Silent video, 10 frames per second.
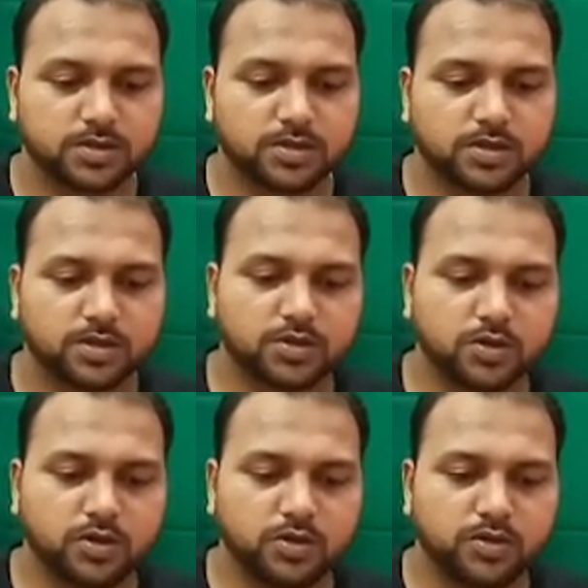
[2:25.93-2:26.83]

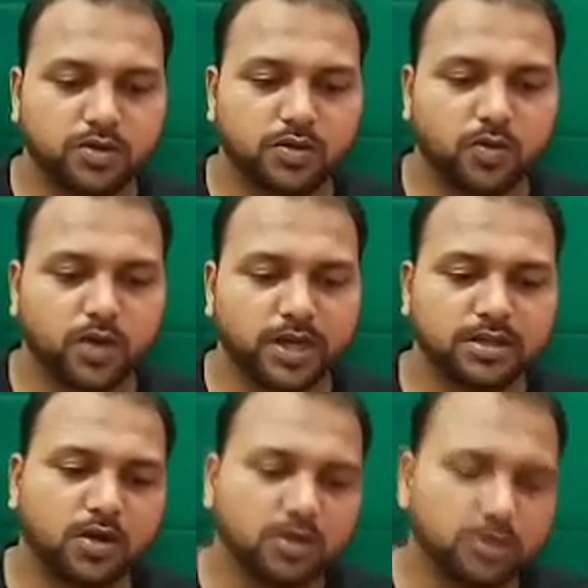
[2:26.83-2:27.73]
So, what is
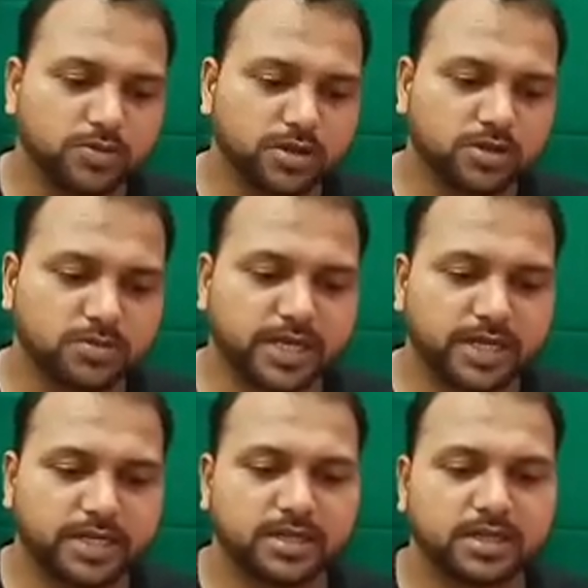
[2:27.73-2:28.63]
non-luminous object?
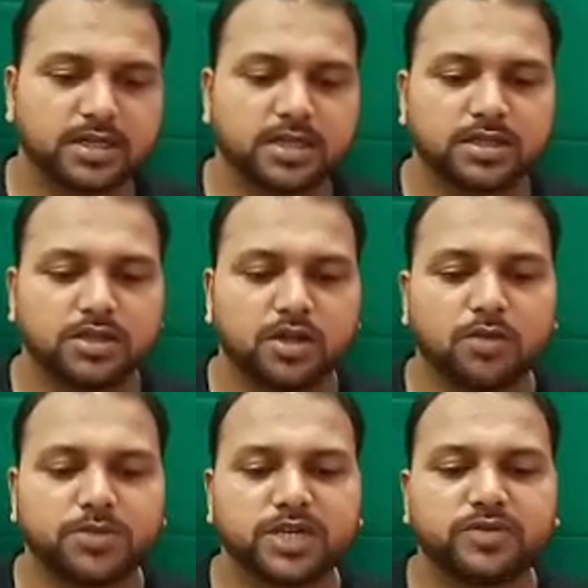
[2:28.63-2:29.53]
The
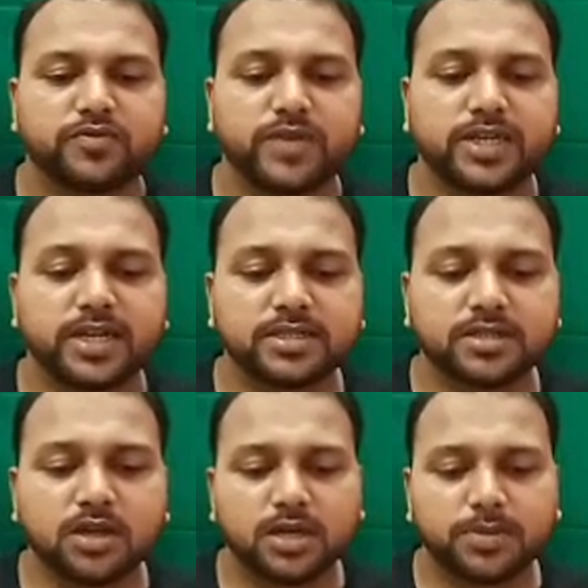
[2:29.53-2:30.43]
object which does
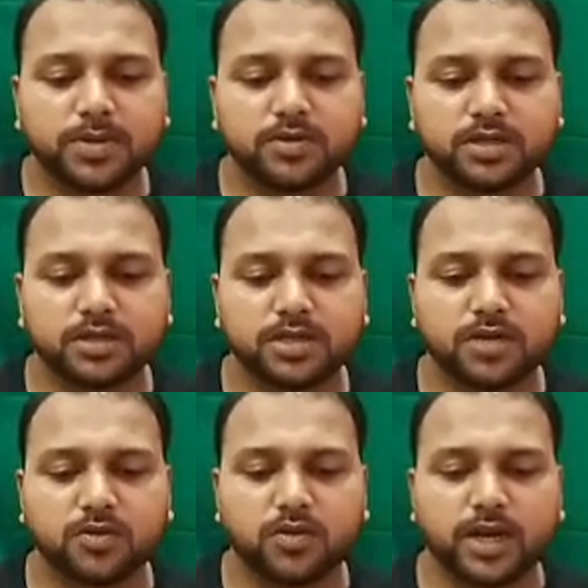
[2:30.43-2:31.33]
not produces their
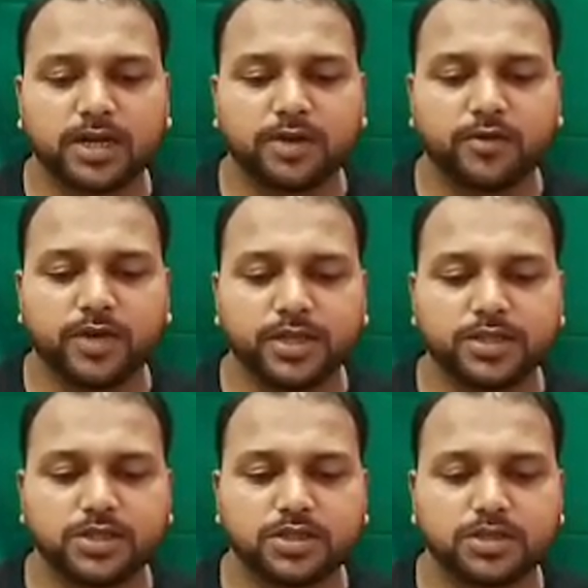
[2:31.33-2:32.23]
own light,
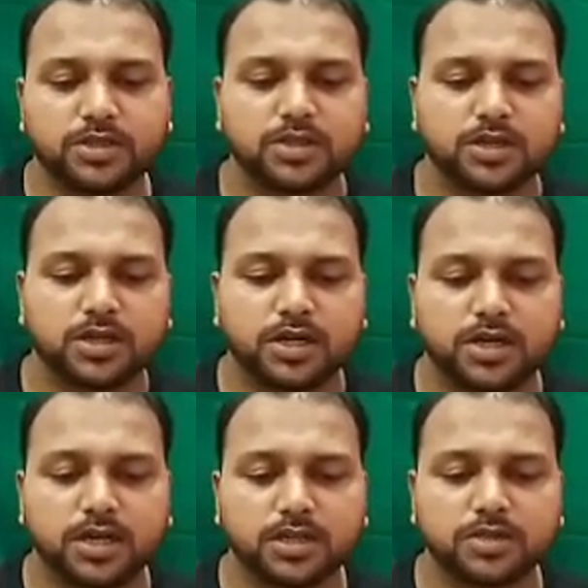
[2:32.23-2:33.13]
which
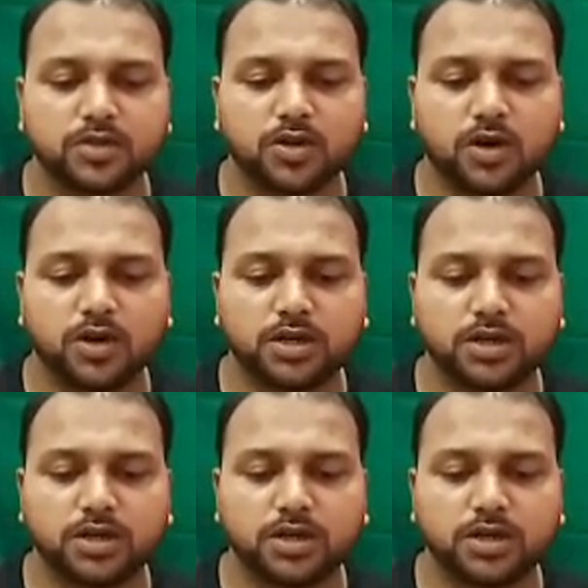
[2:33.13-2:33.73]
does not